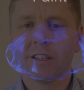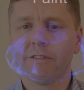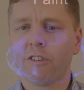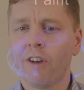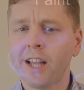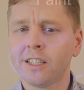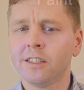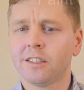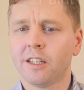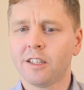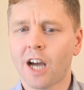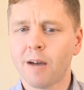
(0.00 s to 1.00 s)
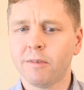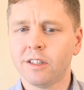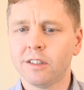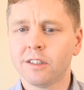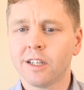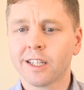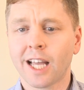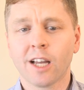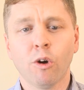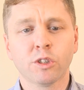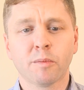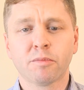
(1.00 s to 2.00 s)
of fluorescence in the diamond can
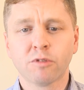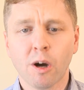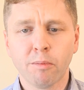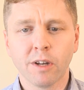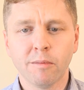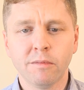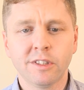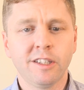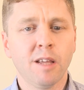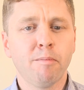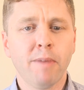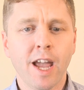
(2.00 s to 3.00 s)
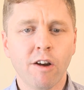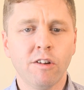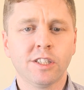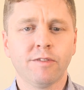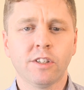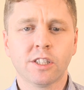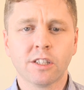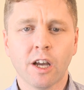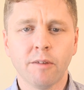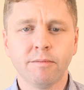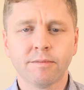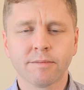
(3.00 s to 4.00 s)
cause a problem to the appearance of the
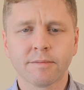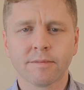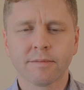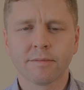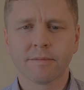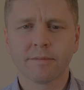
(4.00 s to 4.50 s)
stone.